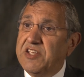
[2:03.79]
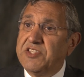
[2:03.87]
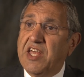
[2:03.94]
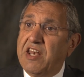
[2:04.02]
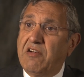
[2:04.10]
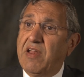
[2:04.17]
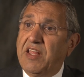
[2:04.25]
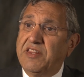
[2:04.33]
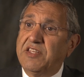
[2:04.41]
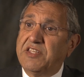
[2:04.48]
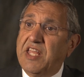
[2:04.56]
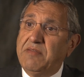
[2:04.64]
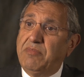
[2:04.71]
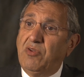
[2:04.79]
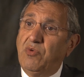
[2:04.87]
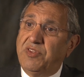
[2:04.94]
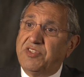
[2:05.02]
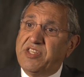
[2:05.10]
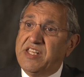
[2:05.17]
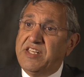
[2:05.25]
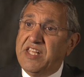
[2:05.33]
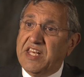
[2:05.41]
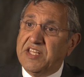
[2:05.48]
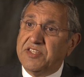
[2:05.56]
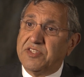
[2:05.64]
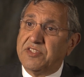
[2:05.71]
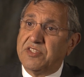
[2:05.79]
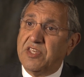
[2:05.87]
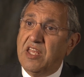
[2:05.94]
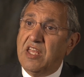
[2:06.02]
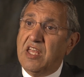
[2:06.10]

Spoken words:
I sat around the table with 10 dentists,